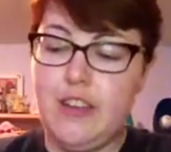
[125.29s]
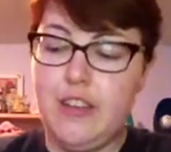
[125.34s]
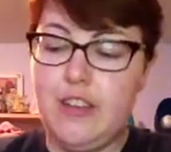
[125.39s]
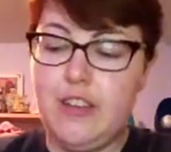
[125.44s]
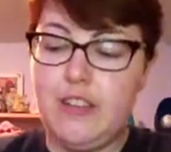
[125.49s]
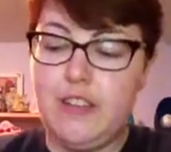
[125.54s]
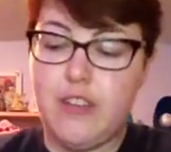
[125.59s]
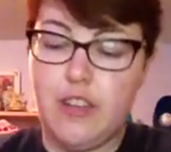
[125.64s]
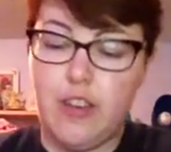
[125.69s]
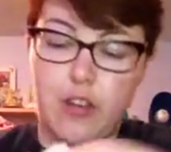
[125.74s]

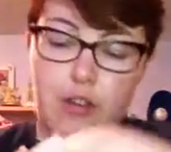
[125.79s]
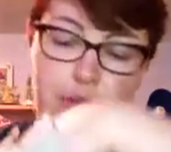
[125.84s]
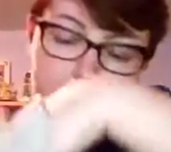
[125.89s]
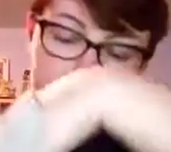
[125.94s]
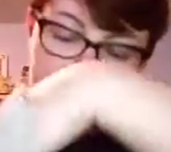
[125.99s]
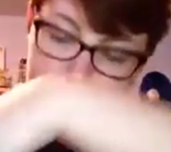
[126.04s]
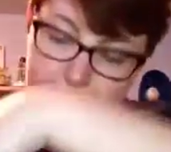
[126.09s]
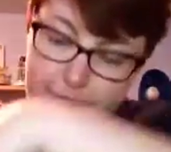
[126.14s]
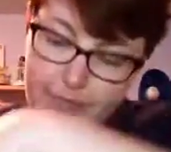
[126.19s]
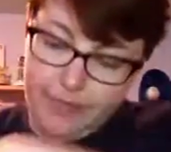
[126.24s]
So,
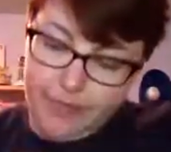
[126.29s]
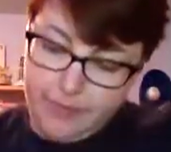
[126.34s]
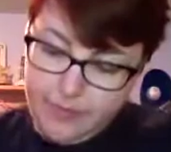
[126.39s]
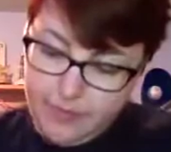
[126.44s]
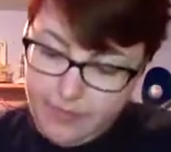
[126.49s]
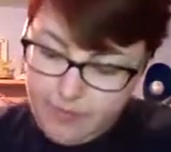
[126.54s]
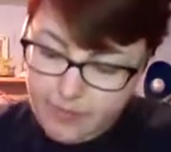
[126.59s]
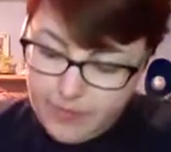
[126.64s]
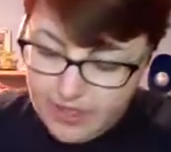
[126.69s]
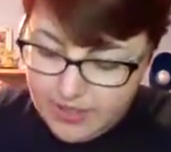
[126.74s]

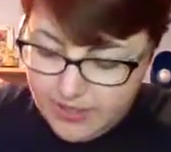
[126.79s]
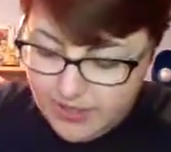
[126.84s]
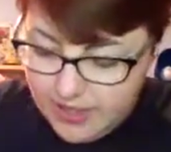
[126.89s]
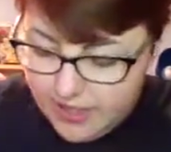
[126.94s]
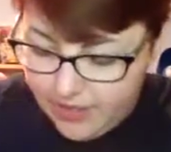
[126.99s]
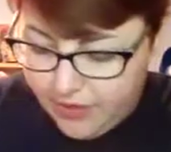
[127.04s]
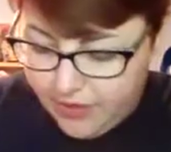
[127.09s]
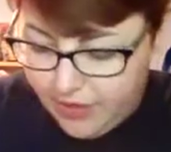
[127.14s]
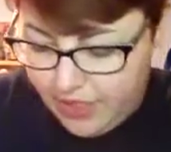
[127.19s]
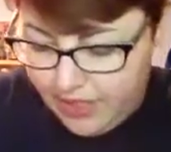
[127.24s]
see
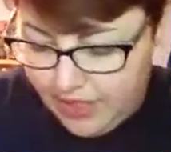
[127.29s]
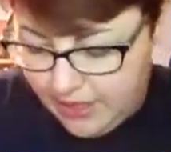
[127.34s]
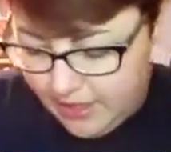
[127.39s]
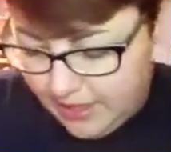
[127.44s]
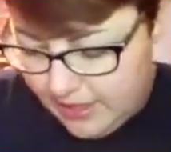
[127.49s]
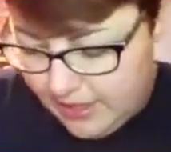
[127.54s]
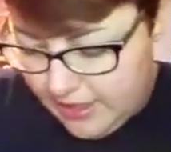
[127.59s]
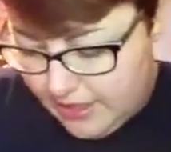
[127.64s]
if we can